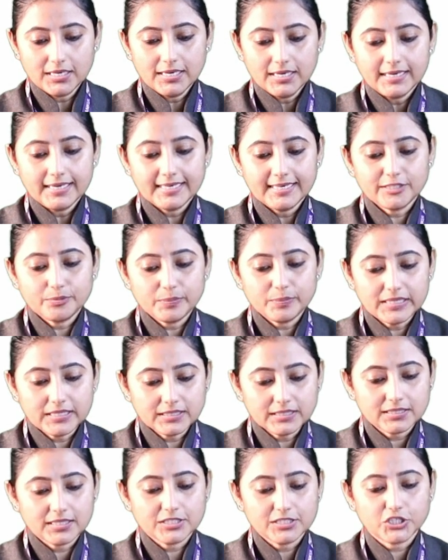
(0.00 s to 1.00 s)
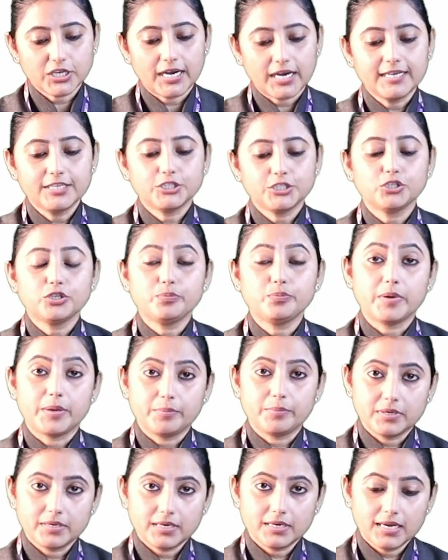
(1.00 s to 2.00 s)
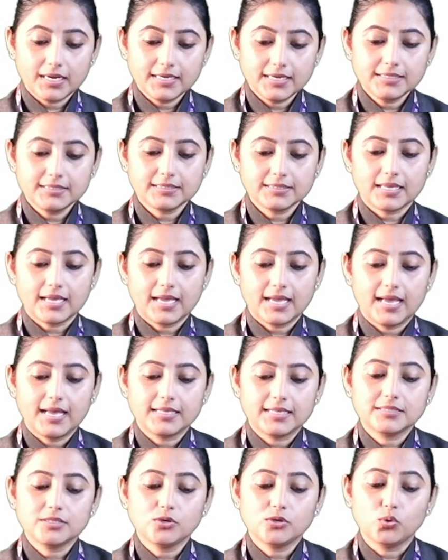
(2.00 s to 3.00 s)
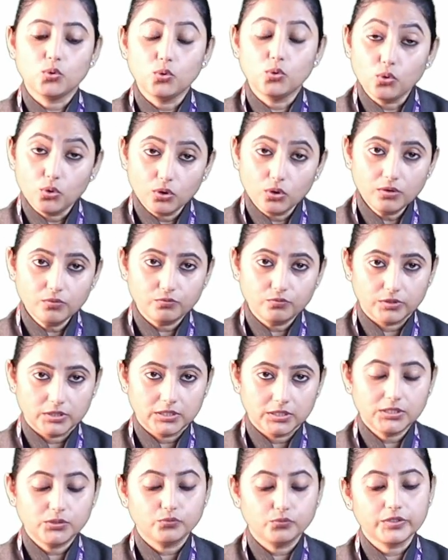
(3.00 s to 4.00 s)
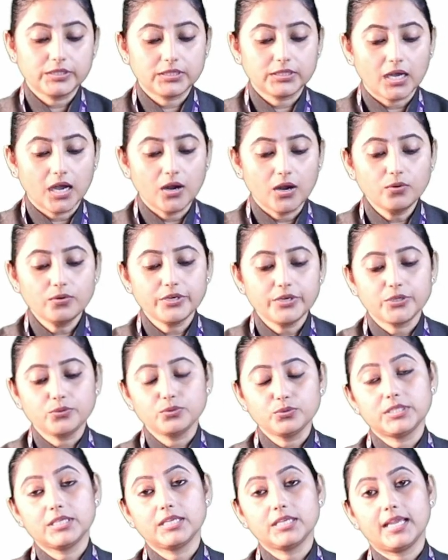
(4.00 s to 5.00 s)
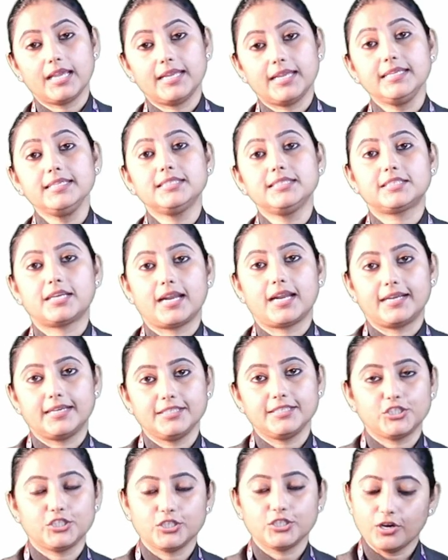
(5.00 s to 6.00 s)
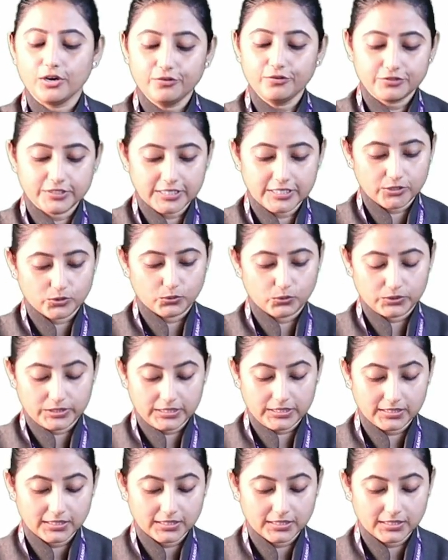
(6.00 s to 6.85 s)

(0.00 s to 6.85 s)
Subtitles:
It means the child should memorize as a whole word without using any strategy of decoding.